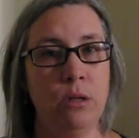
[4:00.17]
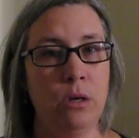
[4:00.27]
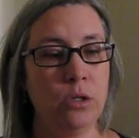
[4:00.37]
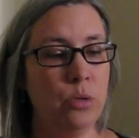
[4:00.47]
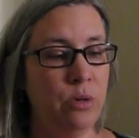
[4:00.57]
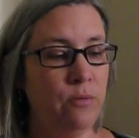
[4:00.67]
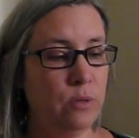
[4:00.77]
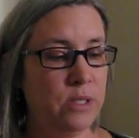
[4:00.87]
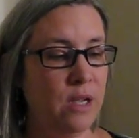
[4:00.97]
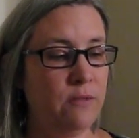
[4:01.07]
long,
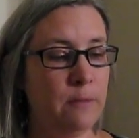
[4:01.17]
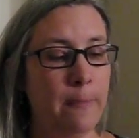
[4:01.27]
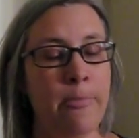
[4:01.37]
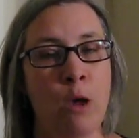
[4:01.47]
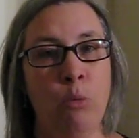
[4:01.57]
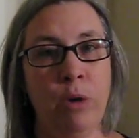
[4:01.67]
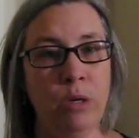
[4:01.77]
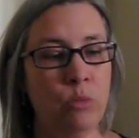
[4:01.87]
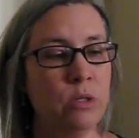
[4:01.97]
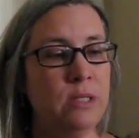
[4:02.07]
24/7.
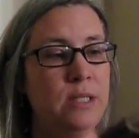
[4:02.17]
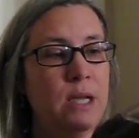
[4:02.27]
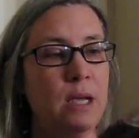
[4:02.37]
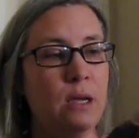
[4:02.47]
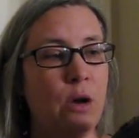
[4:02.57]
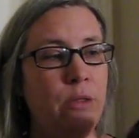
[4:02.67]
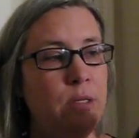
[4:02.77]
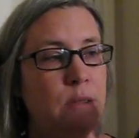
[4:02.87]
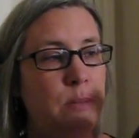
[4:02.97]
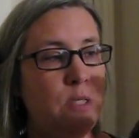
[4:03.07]
When we're sick, on
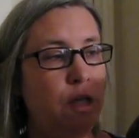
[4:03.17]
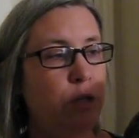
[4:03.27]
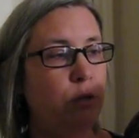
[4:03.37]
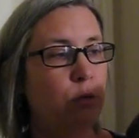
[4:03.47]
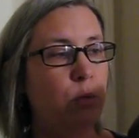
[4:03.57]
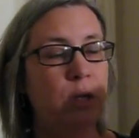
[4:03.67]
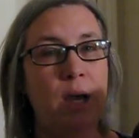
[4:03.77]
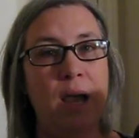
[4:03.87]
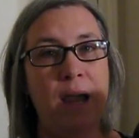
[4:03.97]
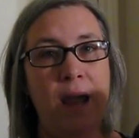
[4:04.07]
this particular one,
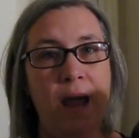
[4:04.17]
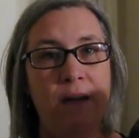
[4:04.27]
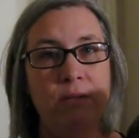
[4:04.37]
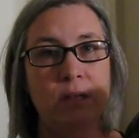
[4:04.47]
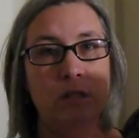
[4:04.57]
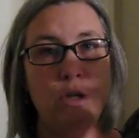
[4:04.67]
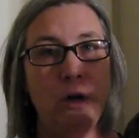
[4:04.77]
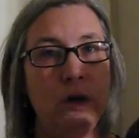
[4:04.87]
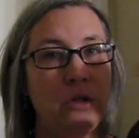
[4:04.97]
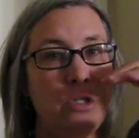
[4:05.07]
I have this
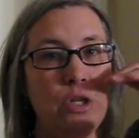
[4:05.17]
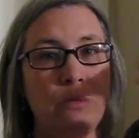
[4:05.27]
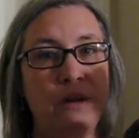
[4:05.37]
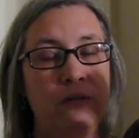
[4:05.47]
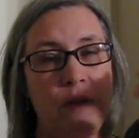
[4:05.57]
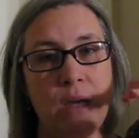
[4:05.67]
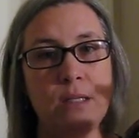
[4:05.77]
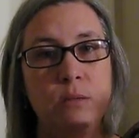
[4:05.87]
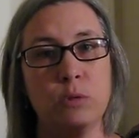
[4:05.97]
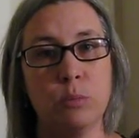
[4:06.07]
turned to our
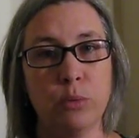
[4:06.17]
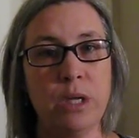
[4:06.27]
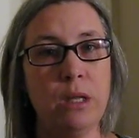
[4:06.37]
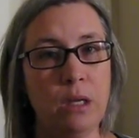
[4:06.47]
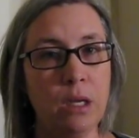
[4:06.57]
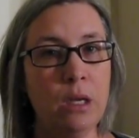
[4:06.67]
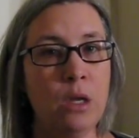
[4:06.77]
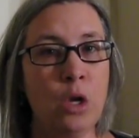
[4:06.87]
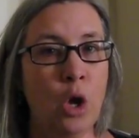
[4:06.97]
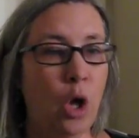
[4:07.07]
face and we're breathing it
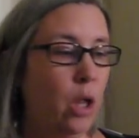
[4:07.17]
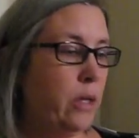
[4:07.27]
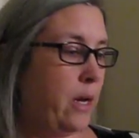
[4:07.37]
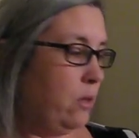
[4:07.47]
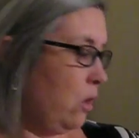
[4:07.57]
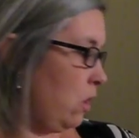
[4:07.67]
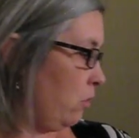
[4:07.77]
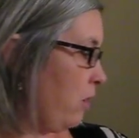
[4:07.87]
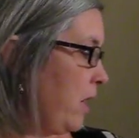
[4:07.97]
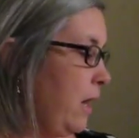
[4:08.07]
all night
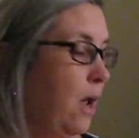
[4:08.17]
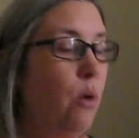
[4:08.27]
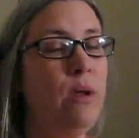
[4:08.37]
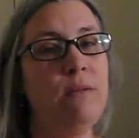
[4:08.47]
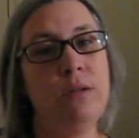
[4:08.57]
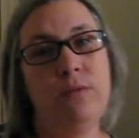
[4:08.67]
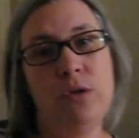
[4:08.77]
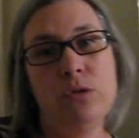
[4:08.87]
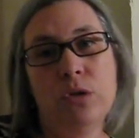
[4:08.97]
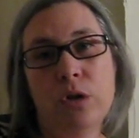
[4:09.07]
long. Right now we have a
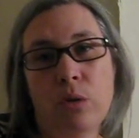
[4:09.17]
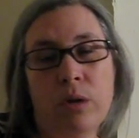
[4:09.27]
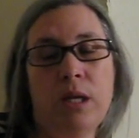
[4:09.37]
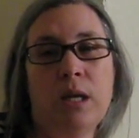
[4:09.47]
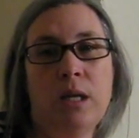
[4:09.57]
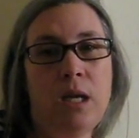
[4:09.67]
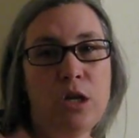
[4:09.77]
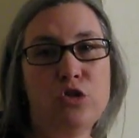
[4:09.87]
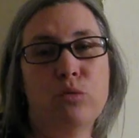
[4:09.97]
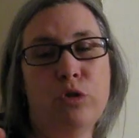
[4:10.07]
diffuser going in
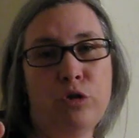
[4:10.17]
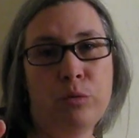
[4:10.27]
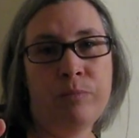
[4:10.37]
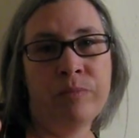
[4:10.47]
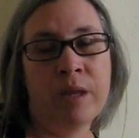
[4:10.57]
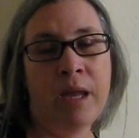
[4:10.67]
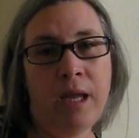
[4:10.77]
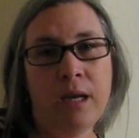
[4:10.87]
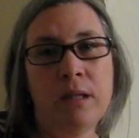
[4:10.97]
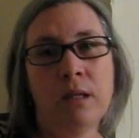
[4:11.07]
each room
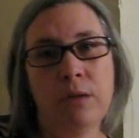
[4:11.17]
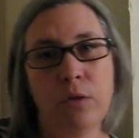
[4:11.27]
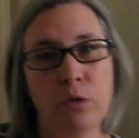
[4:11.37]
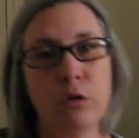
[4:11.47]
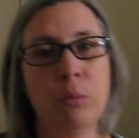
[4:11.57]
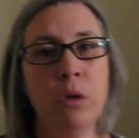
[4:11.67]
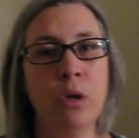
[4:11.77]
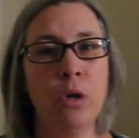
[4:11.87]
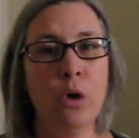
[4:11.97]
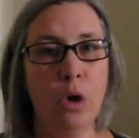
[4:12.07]
and in the living room
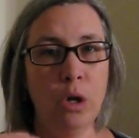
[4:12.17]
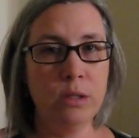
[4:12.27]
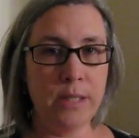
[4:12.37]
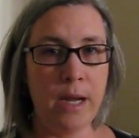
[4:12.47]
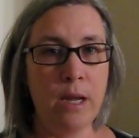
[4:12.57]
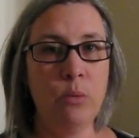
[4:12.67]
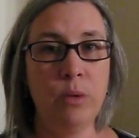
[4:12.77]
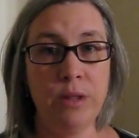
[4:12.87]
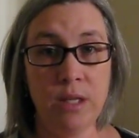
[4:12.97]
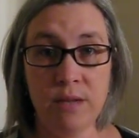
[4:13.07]
all day
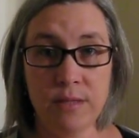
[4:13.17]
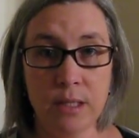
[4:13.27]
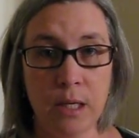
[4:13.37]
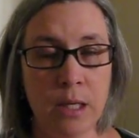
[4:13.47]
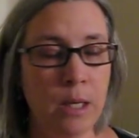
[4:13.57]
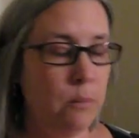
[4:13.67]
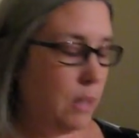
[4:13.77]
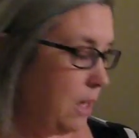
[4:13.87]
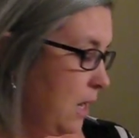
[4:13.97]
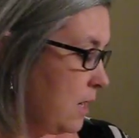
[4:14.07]
with Thieves in it,
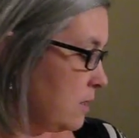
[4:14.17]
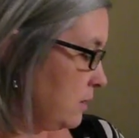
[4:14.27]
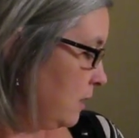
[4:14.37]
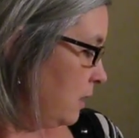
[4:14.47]
because